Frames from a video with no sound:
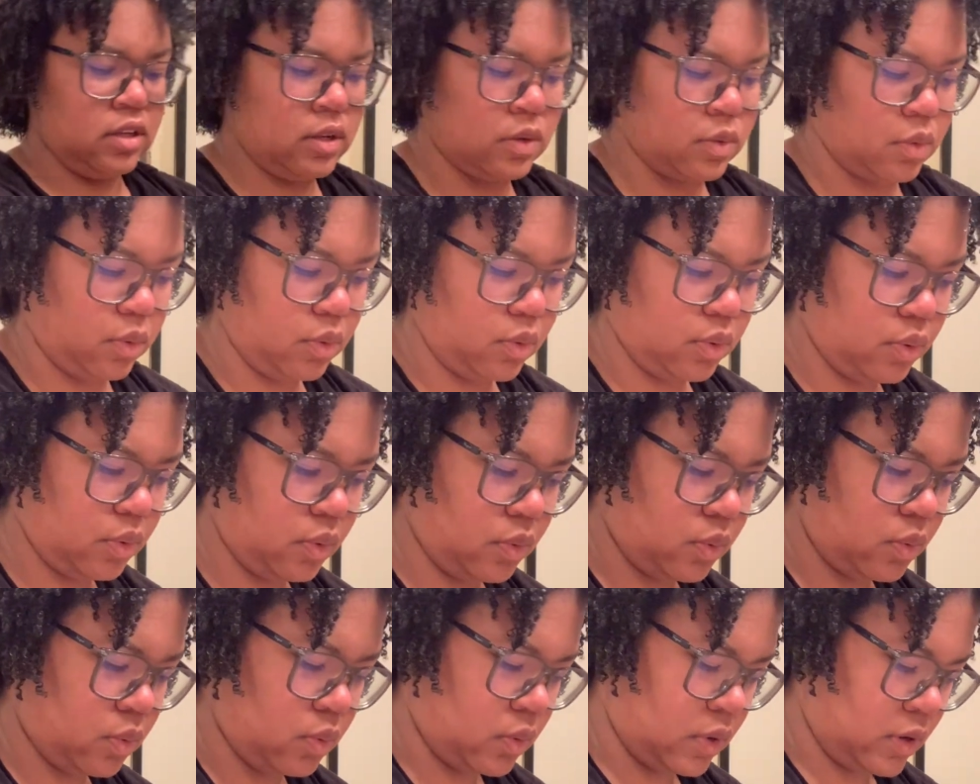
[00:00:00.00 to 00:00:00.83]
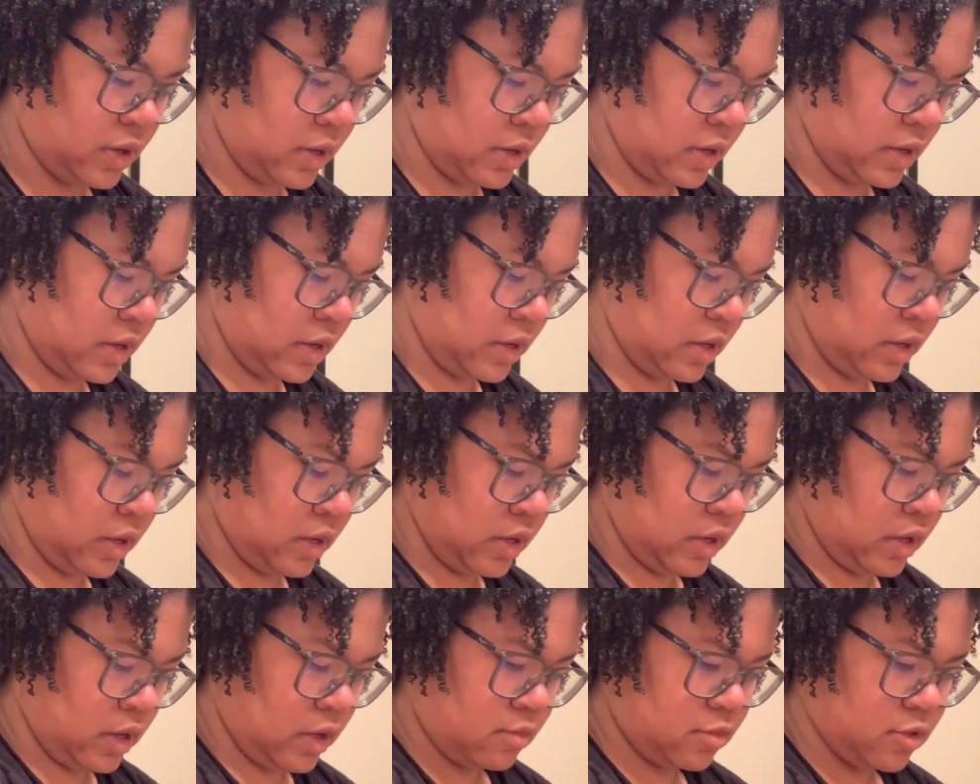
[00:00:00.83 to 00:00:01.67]
I'm
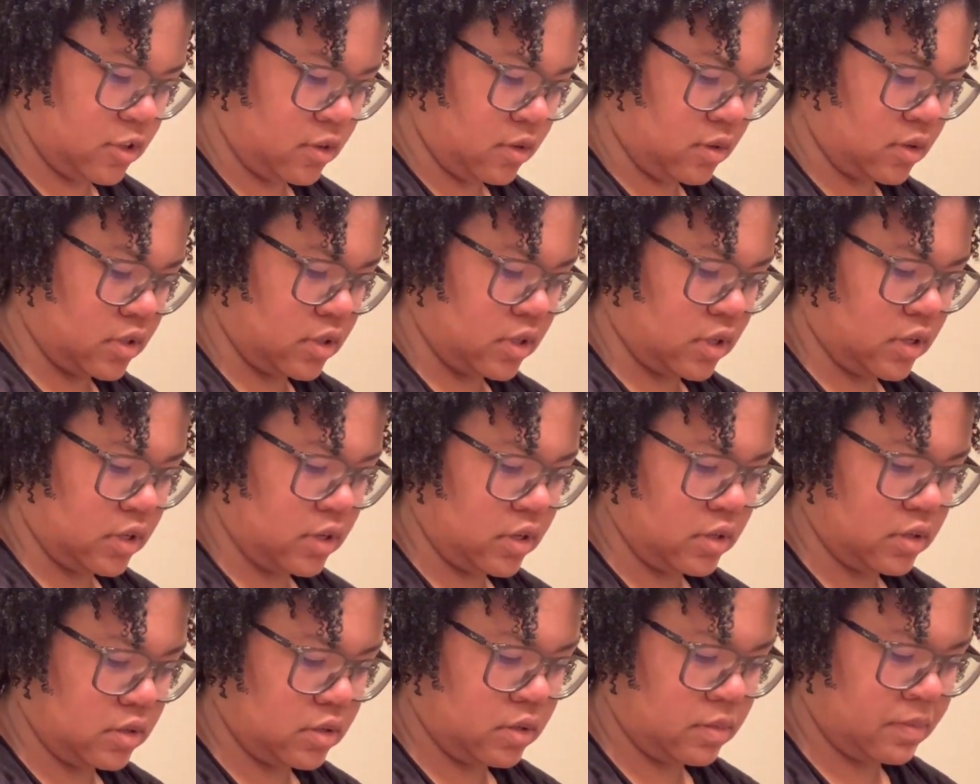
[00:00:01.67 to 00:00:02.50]
so excited.